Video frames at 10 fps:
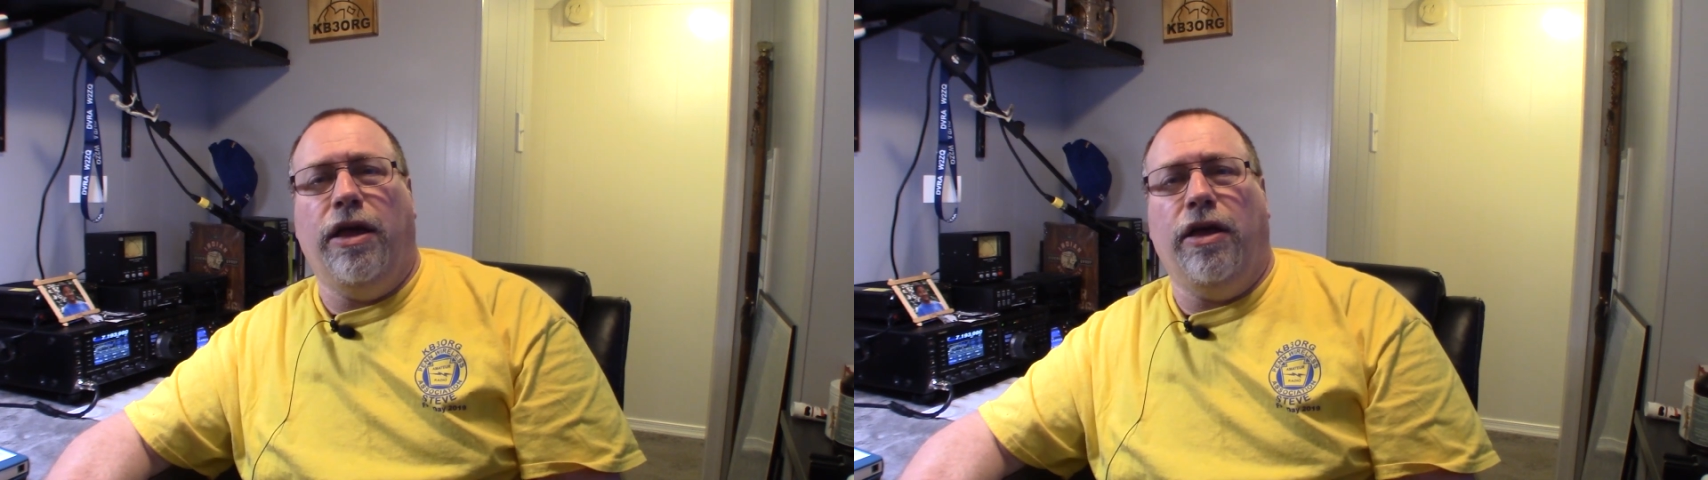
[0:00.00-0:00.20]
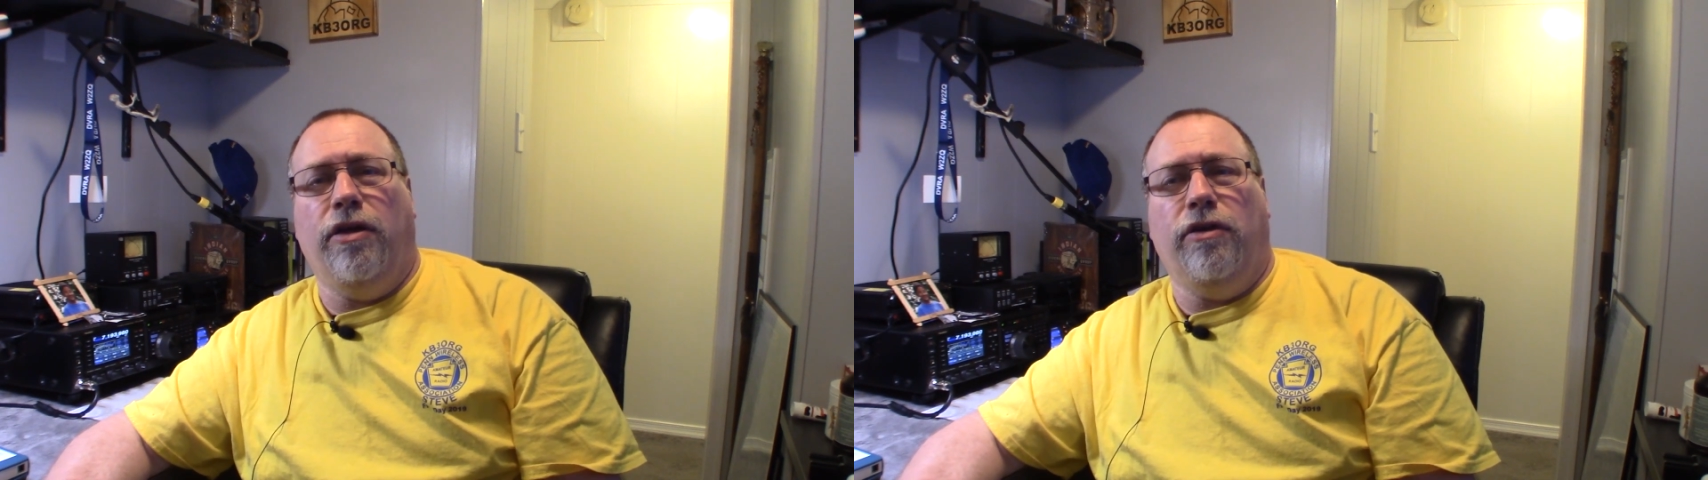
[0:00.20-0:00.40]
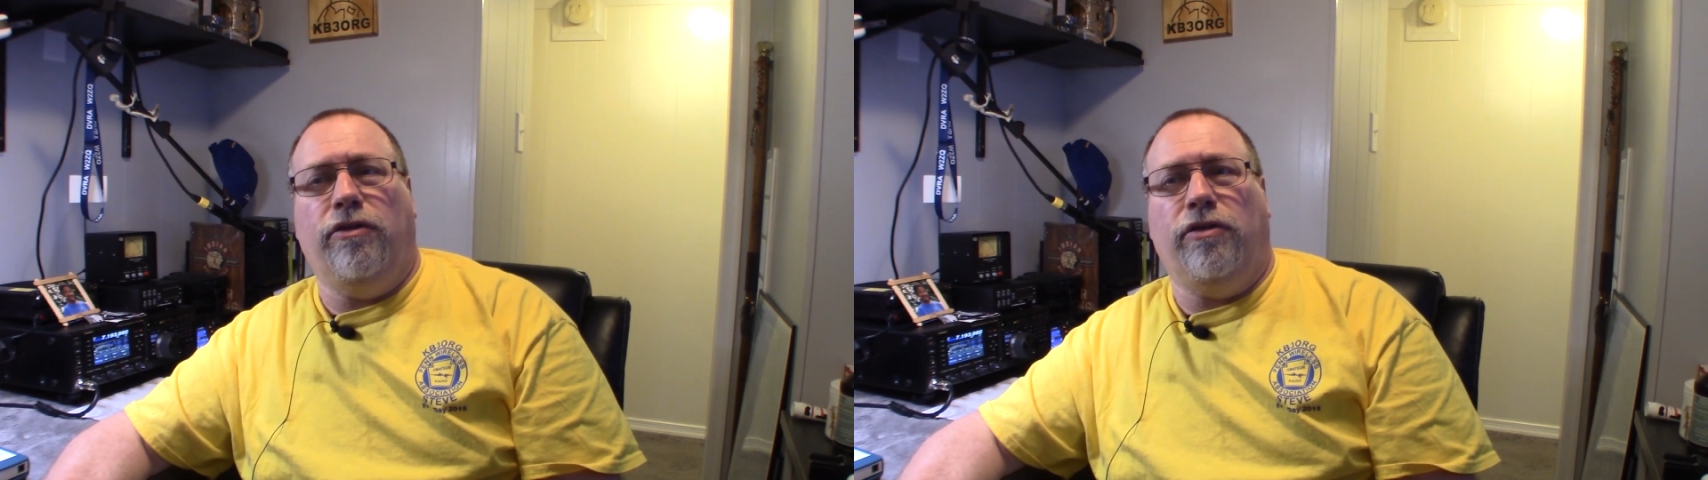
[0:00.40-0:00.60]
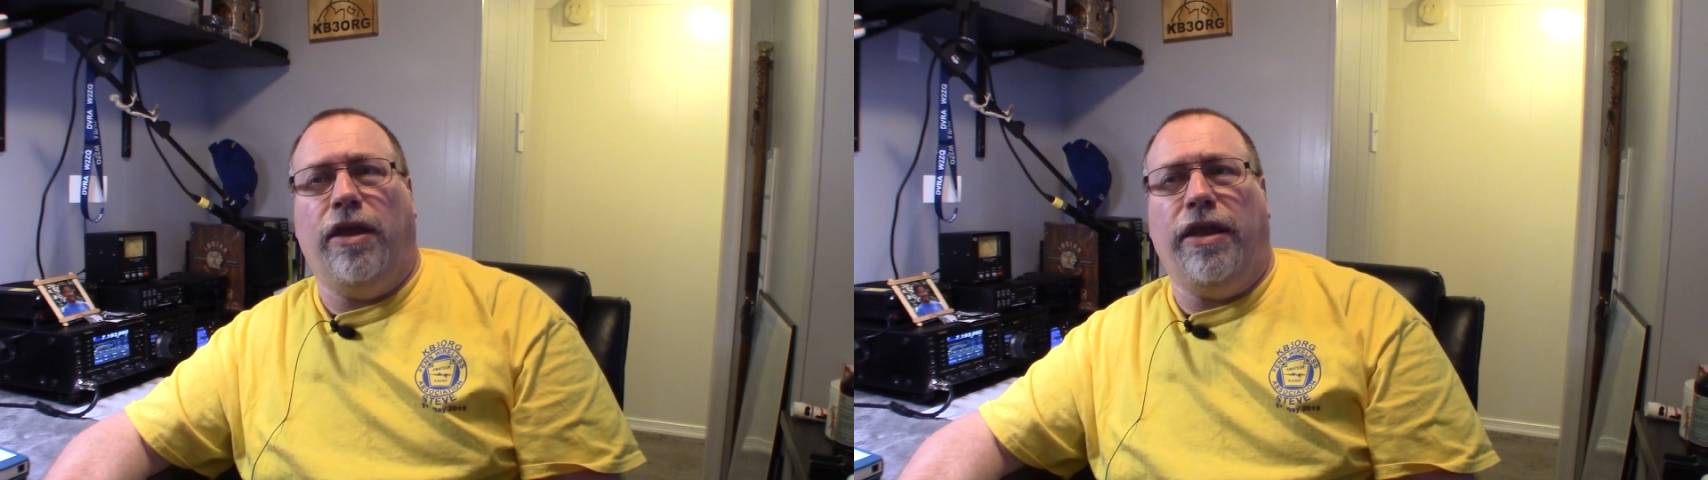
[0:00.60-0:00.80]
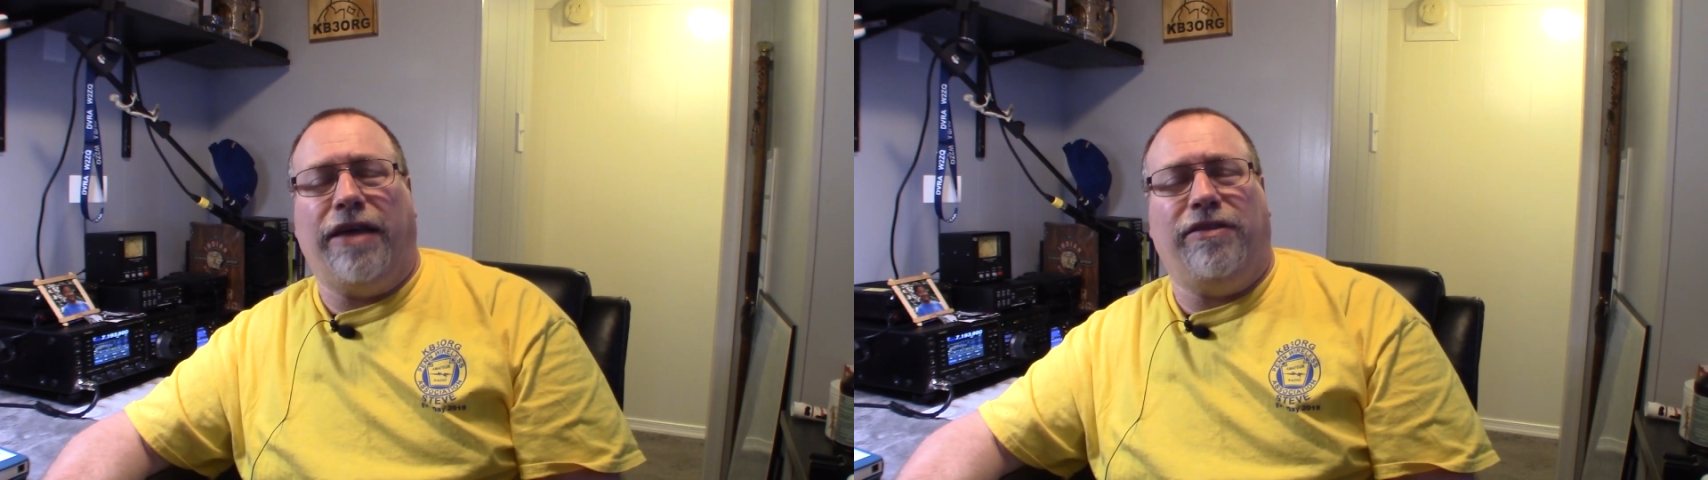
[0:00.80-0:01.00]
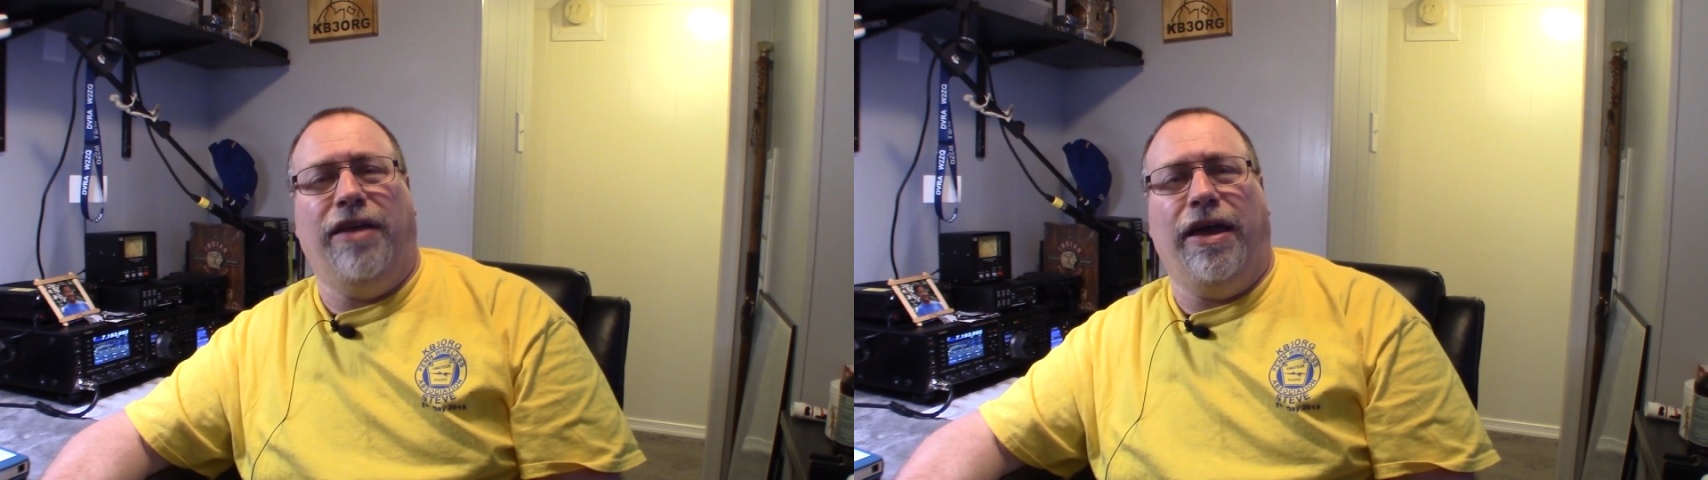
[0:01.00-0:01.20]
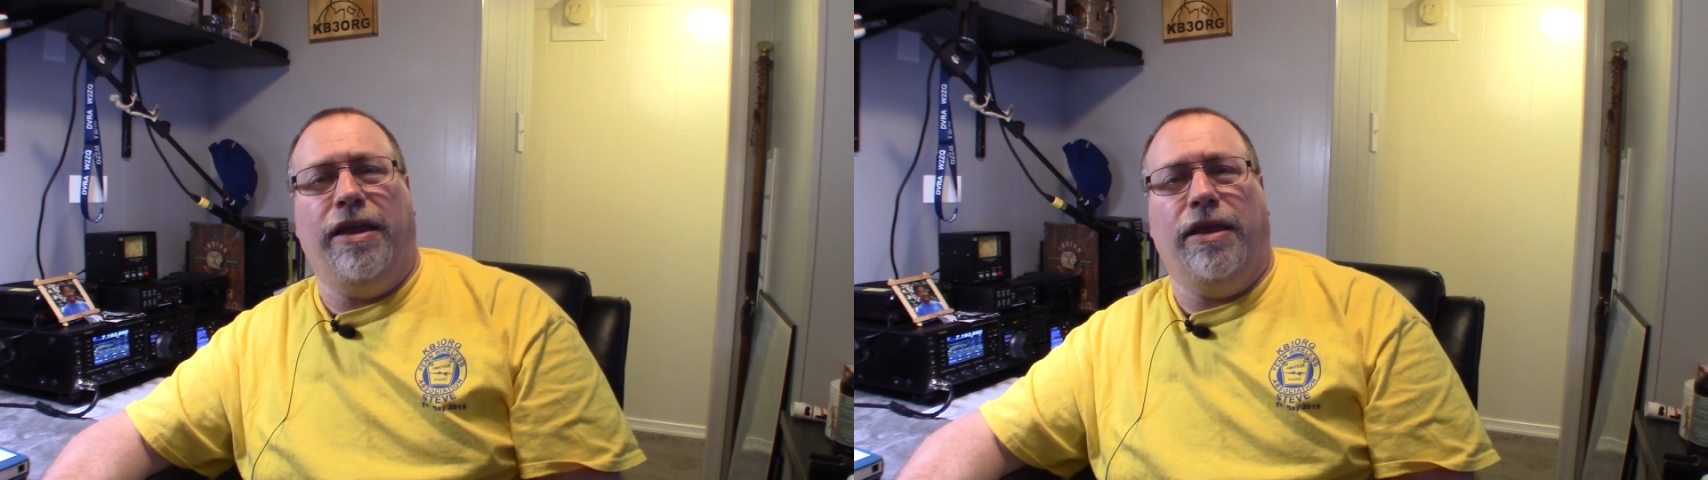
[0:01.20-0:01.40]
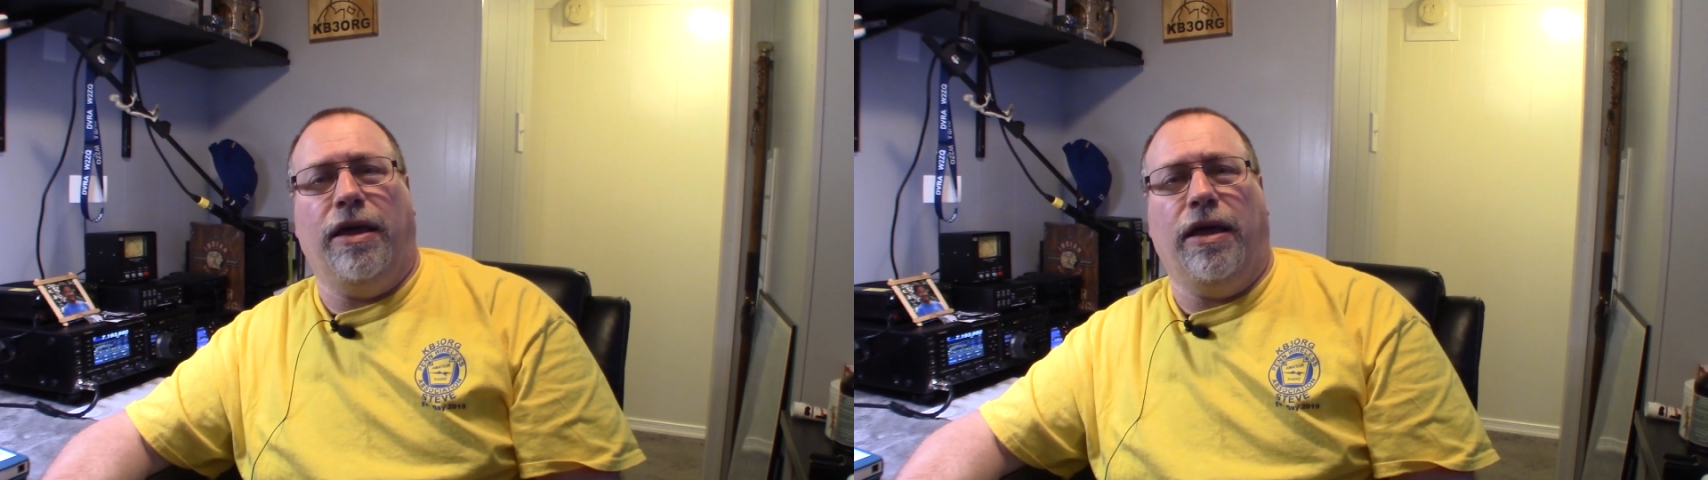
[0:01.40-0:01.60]
is the next
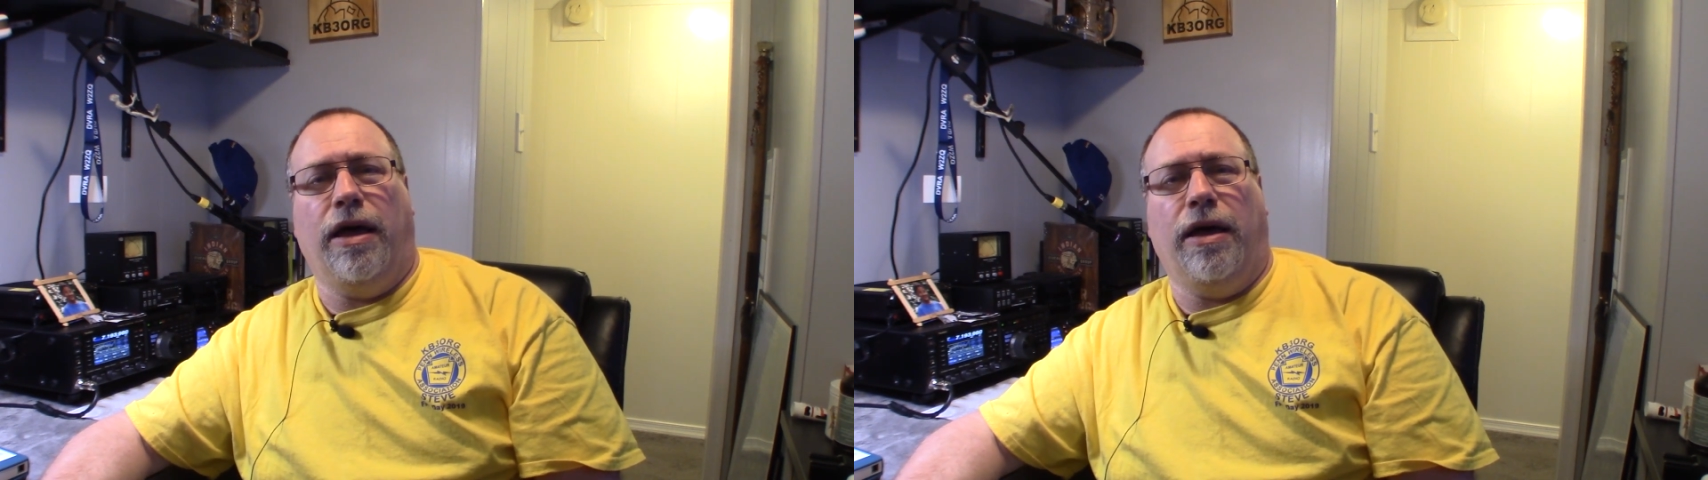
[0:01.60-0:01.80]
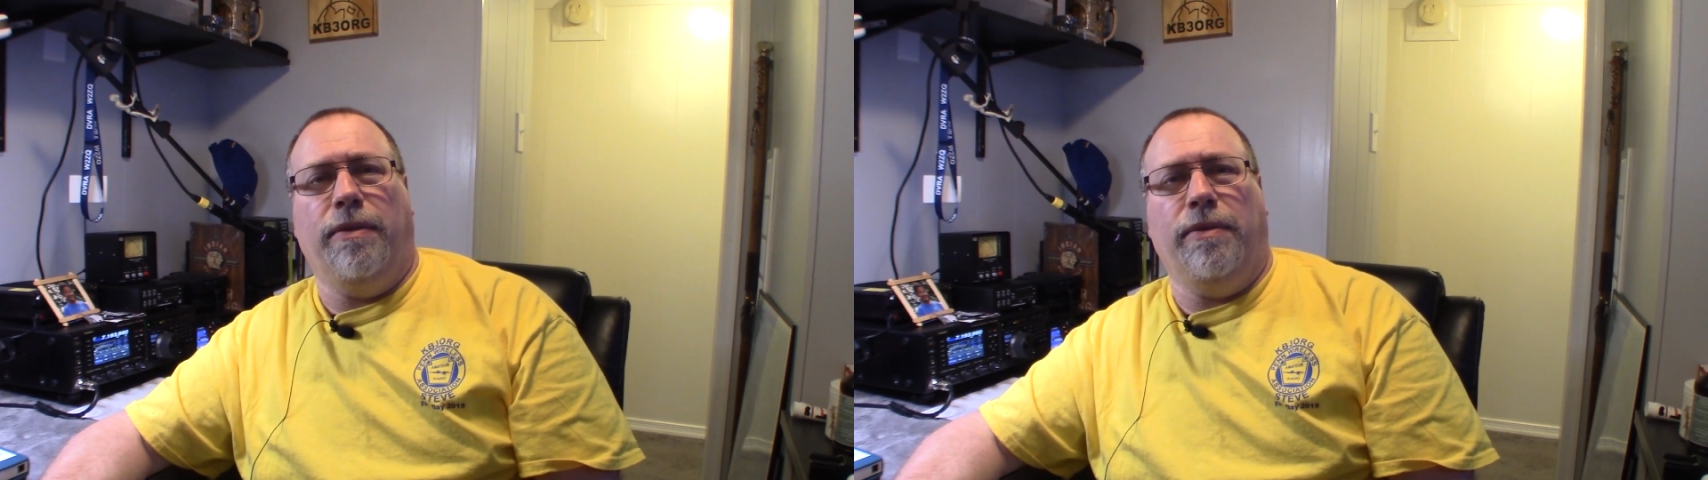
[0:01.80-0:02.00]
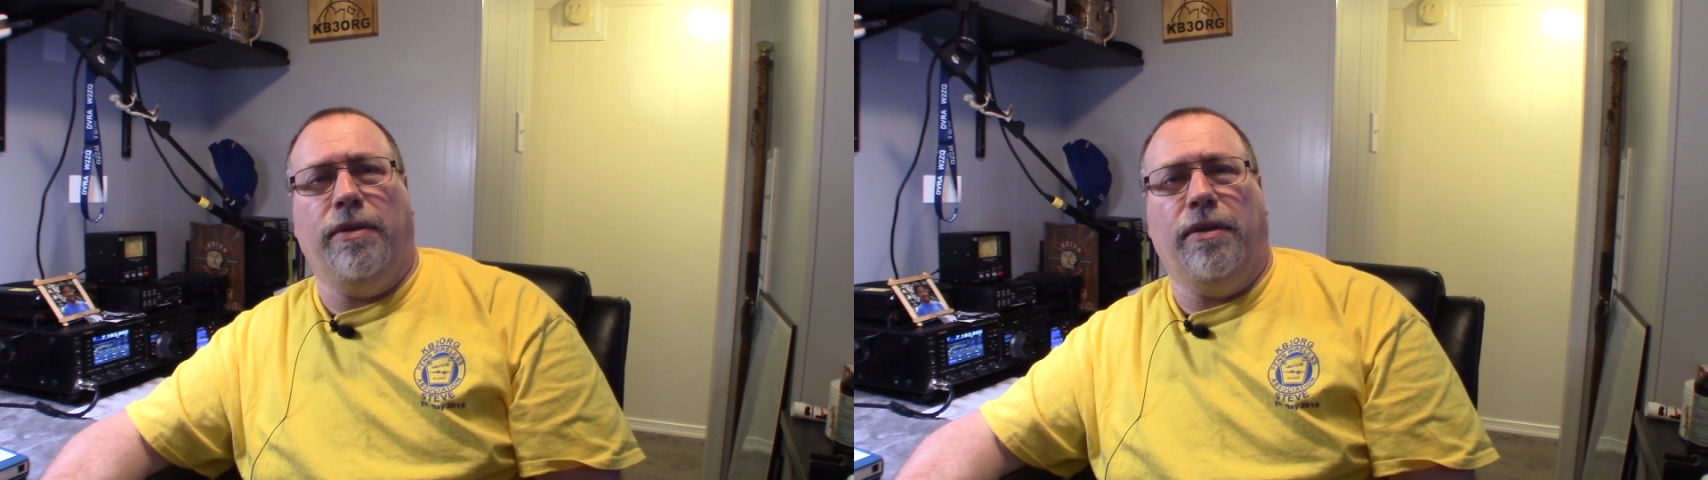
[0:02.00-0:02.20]
night uh,